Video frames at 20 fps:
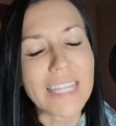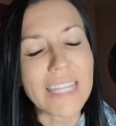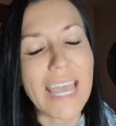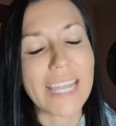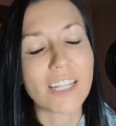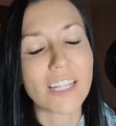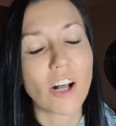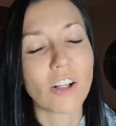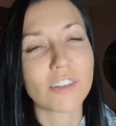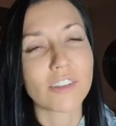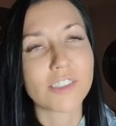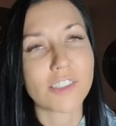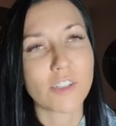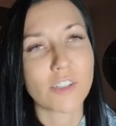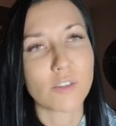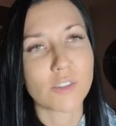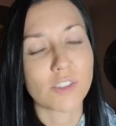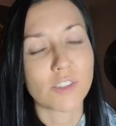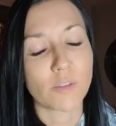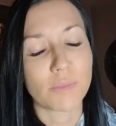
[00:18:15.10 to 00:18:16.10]
And
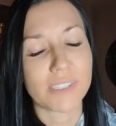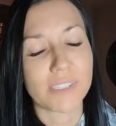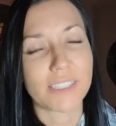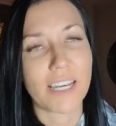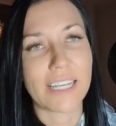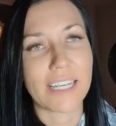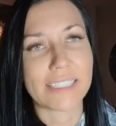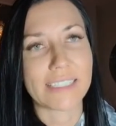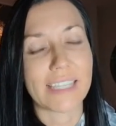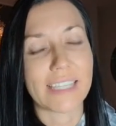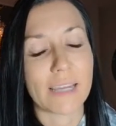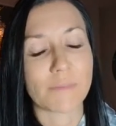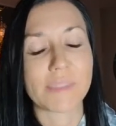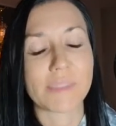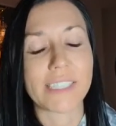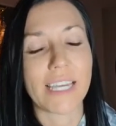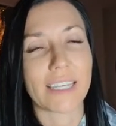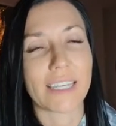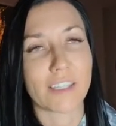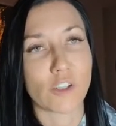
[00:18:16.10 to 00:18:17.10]
also, so besides them
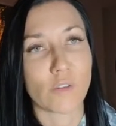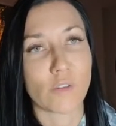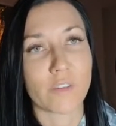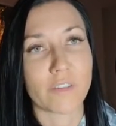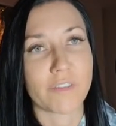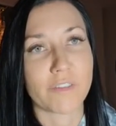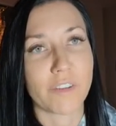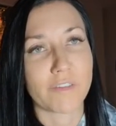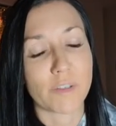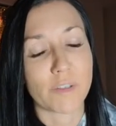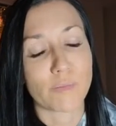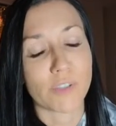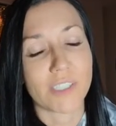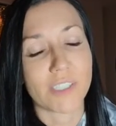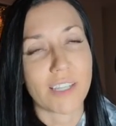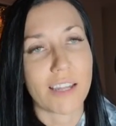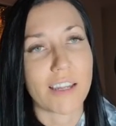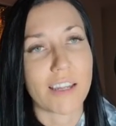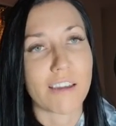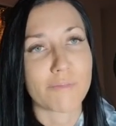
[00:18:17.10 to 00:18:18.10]
saying that over
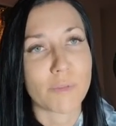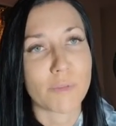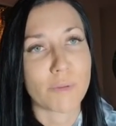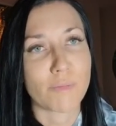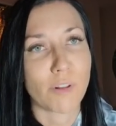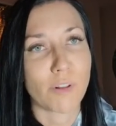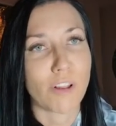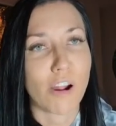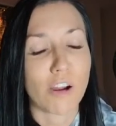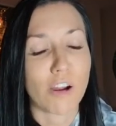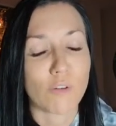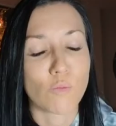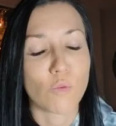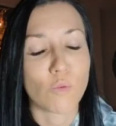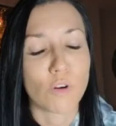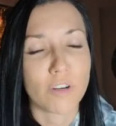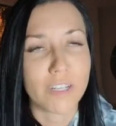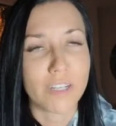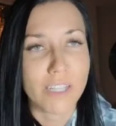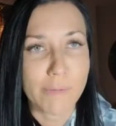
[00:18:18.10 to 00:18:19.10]
50% of people are
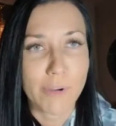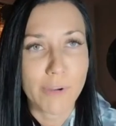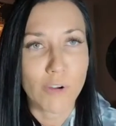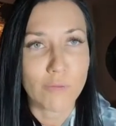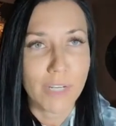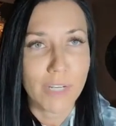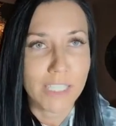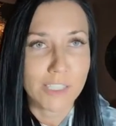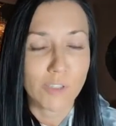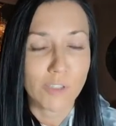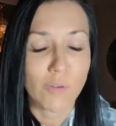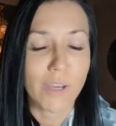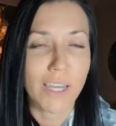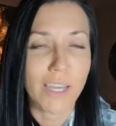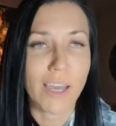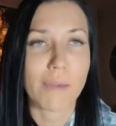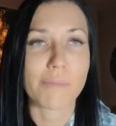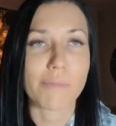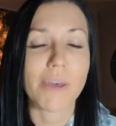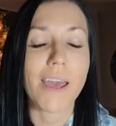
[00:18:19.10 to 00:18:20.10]
worried about rates
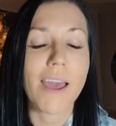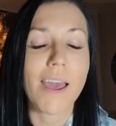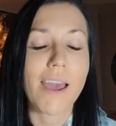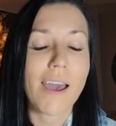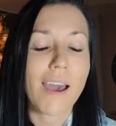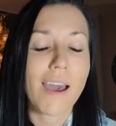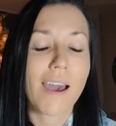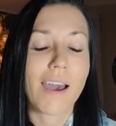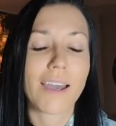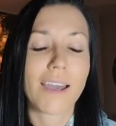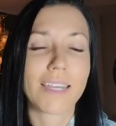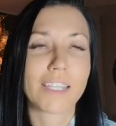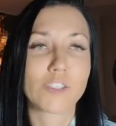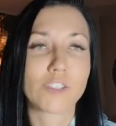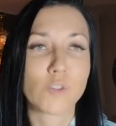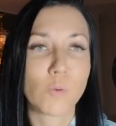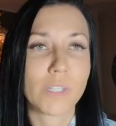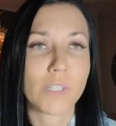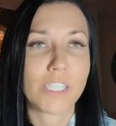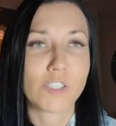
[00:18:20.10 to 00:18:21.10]
going up in
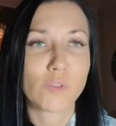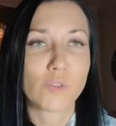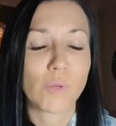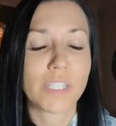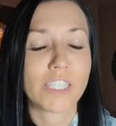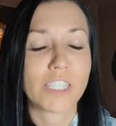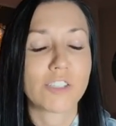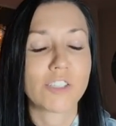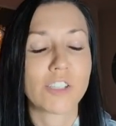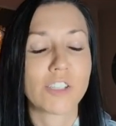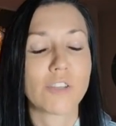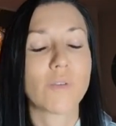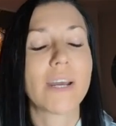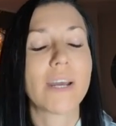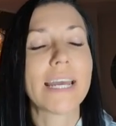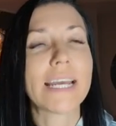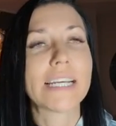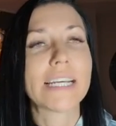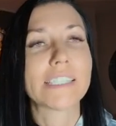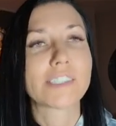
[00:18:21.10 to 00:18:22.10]
2022,
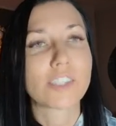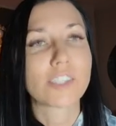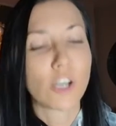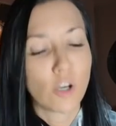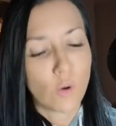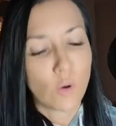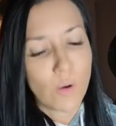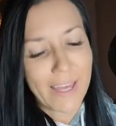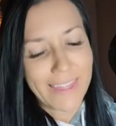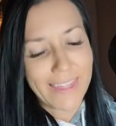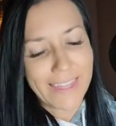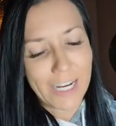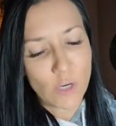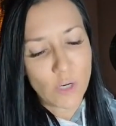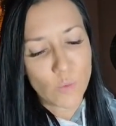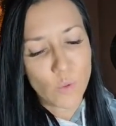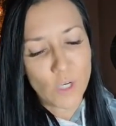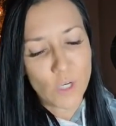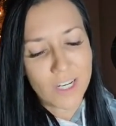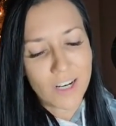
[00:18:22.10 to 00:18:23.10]
so
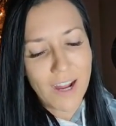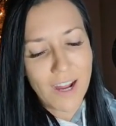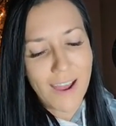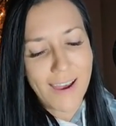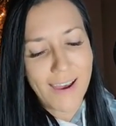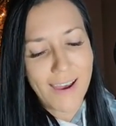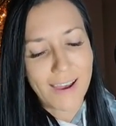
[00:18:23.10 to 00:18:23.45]
there were